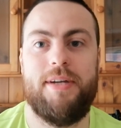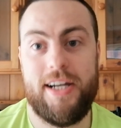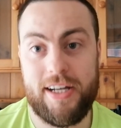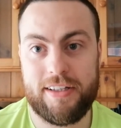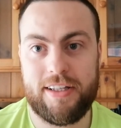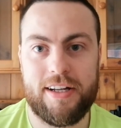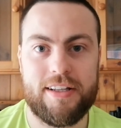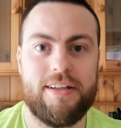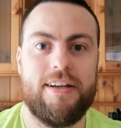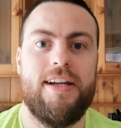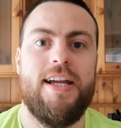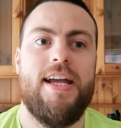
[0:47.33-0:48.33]
Nearly got that out
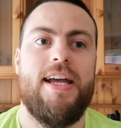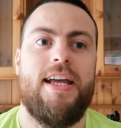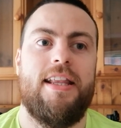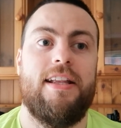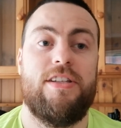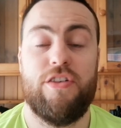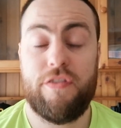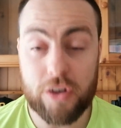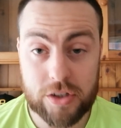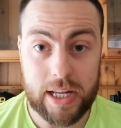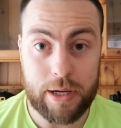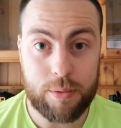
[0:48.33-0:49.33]
there. It's their
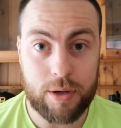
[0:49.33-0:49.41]
first time